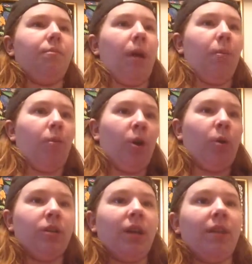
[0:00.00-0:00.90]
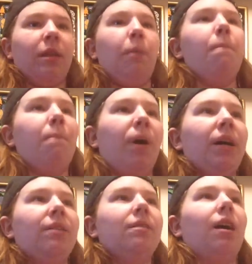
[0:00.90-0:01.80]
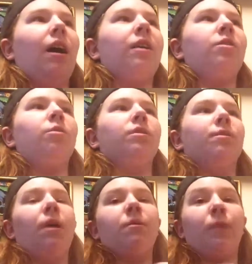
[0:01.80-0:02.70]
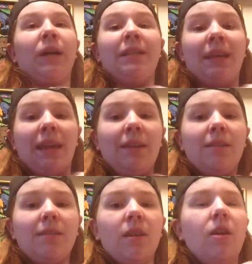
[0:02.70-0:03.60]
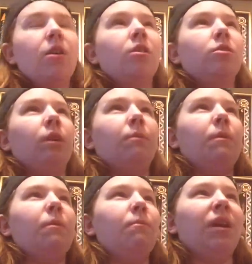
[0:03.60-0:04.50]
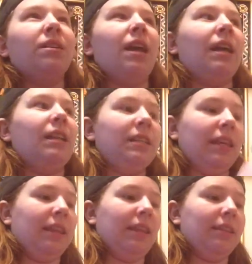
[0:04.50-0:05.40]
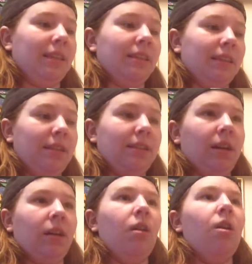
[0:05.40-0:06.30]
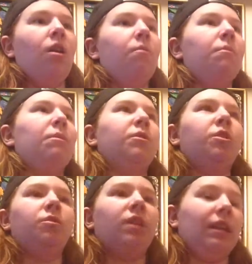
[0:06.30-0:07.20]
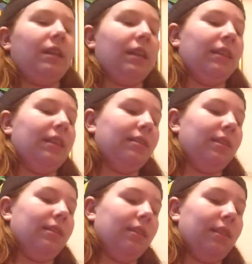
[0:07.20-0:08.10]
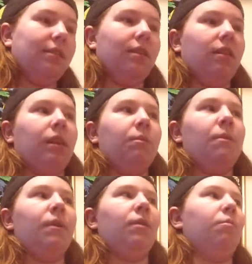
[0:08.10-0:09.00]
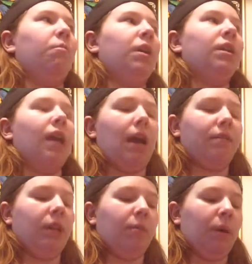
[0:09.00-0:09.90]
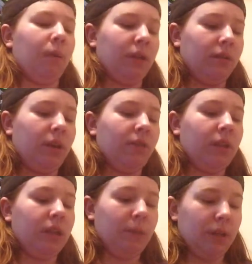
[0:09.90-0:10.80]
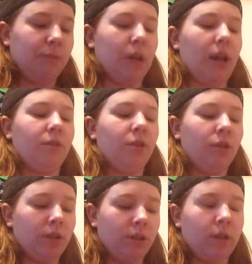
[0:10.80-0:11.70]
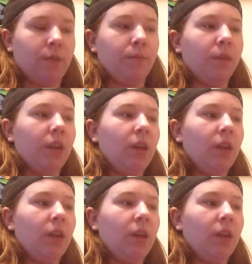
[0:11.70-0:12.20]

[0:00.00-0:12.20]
by prioritizing, but I do it sometimes by days. So like maybe Monday I need to get this and this and this done. Maybe Tuesday I need to get this, this, and this done. Like maybe Monday I have to get I have to clean the basement. I have to do